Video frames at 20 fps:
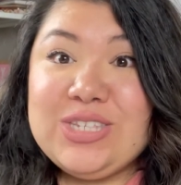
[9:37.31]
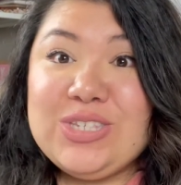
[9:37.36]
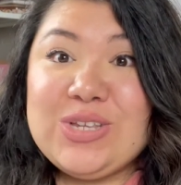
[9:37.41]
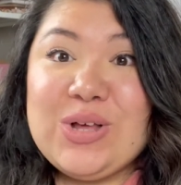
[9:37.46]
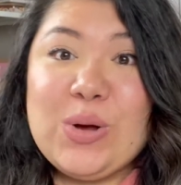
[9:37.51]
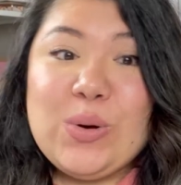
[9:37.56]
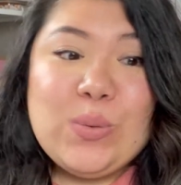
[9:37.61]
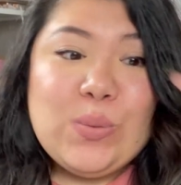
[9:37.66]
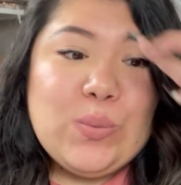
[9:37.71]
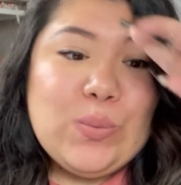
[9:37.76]

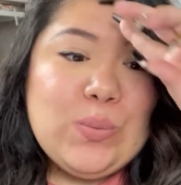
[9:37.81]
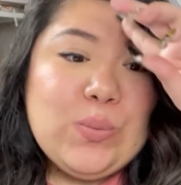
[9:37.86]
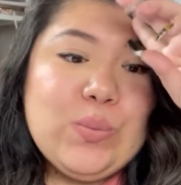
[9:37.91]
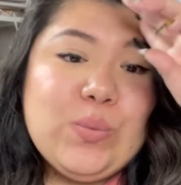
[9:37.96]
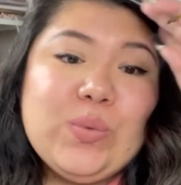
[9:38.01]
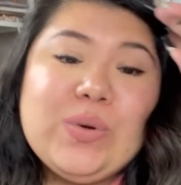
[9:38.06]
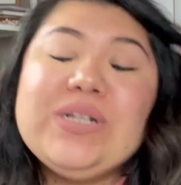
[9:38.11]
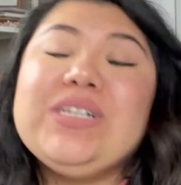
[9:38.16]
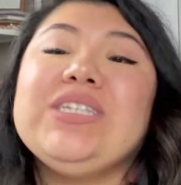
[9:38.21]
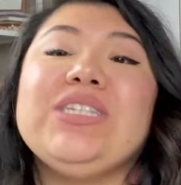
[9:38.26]
So
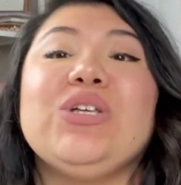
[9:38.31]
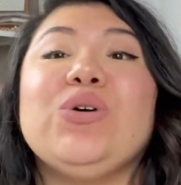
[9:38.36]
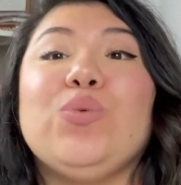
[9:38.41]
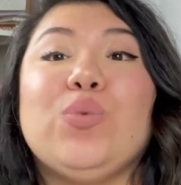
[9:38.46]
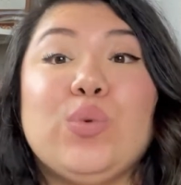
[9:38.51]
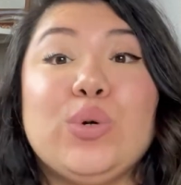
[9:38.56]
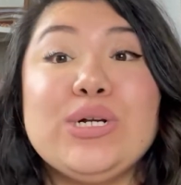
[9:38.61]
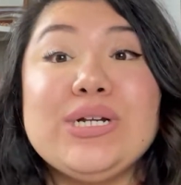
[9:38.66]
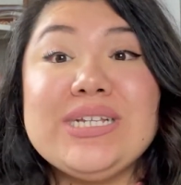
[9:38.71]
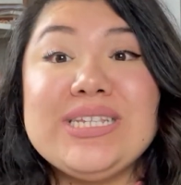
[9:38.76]
what's the
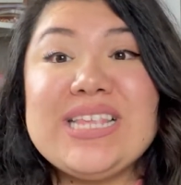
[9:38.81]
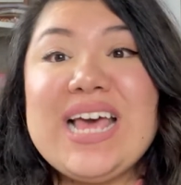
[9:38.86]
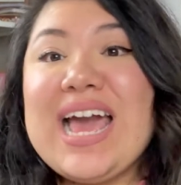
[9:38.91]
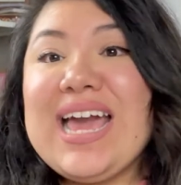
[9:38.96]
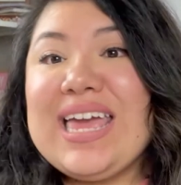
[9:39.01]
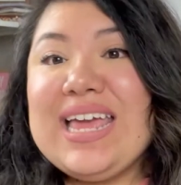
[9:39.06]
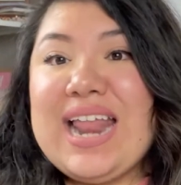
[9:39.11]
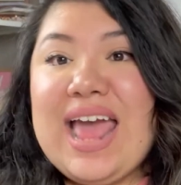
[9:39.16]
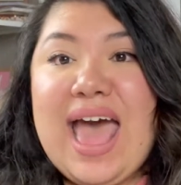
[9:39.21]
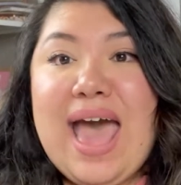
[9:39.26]
worst
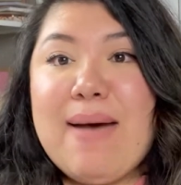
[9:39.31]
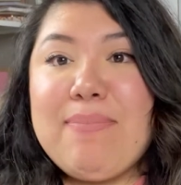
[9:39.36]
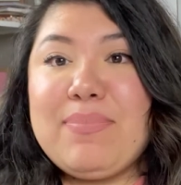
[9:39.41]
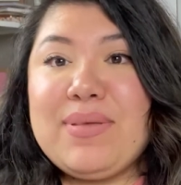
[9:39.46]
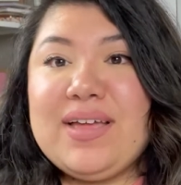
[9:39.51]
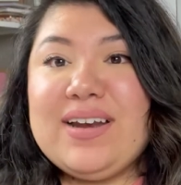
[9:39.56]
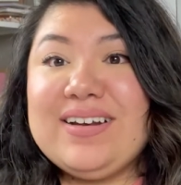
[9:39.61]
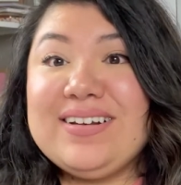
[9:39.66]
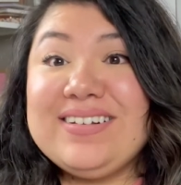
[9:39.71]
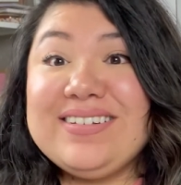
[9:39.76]
that can
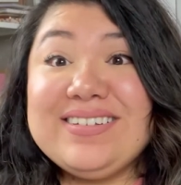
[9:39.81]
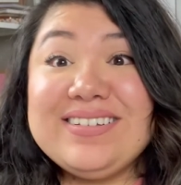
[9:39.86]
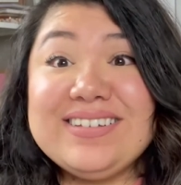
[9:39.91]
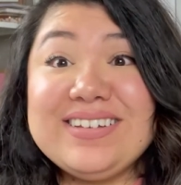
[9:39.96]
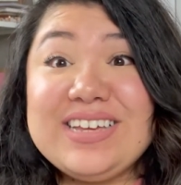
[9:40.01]
happen?